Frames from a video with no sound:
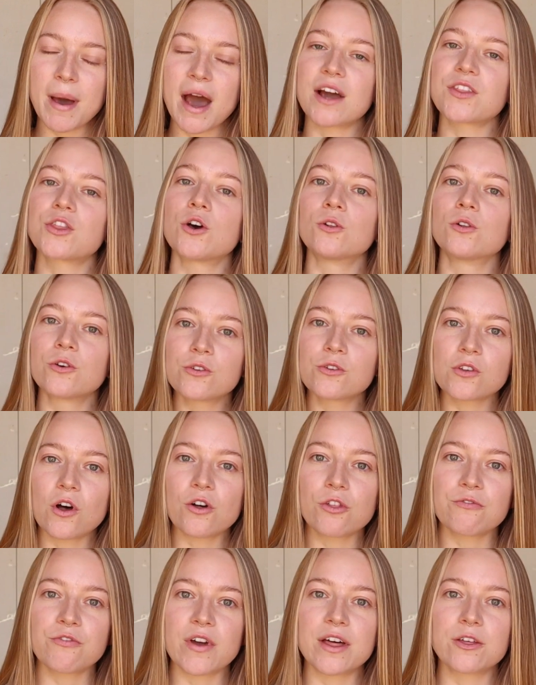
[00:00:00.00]
back, they'll lose all
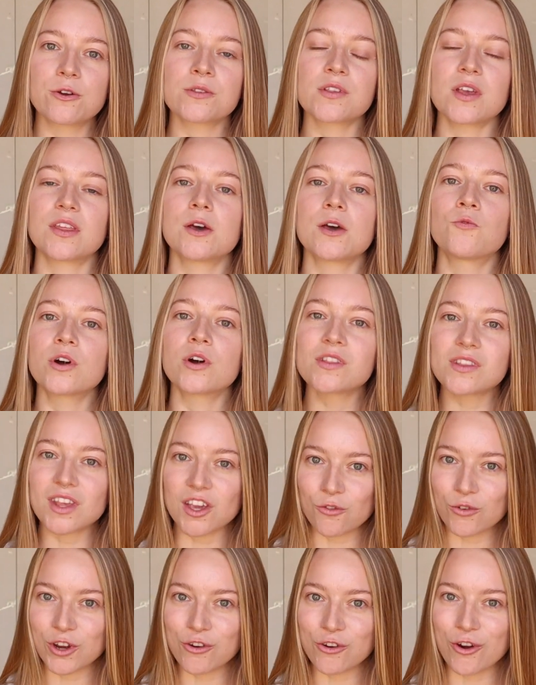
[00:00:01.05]
their feathers, and then once they
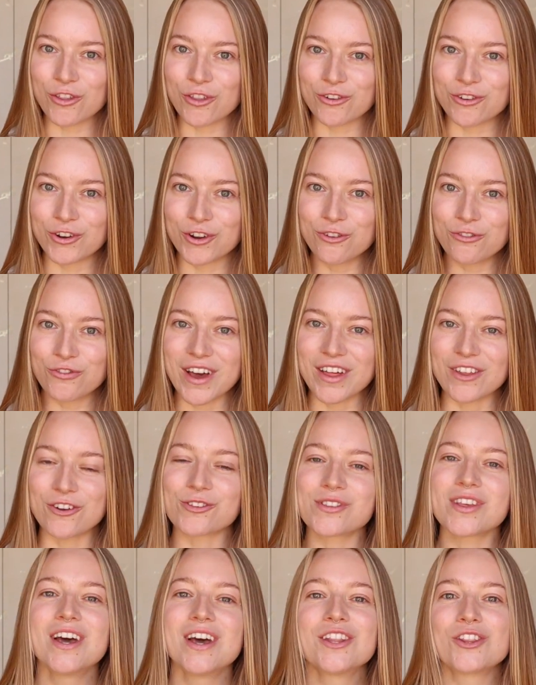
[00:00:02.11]
regrow their new
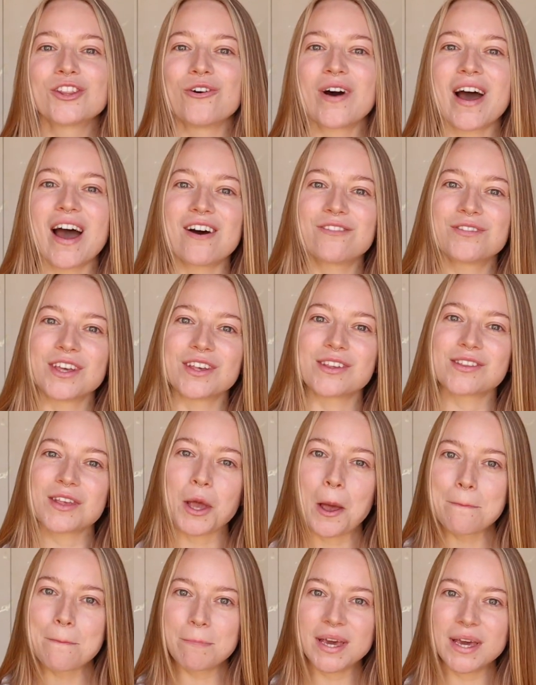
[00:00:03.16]
feathers, they'll have these
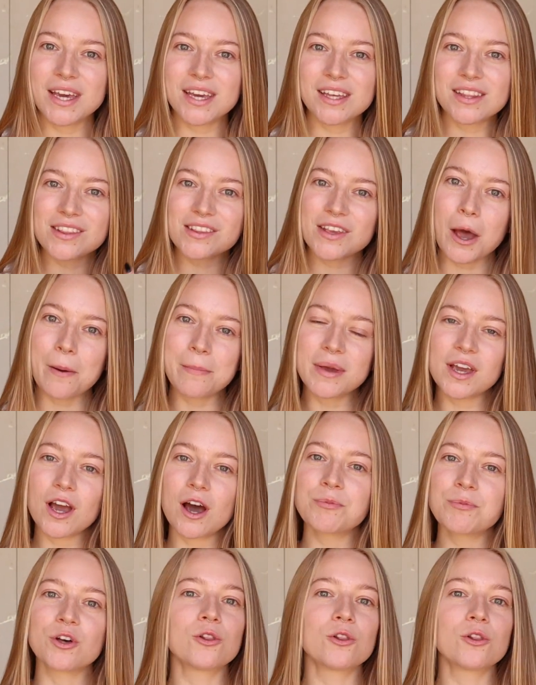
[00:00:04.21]
pins coming up.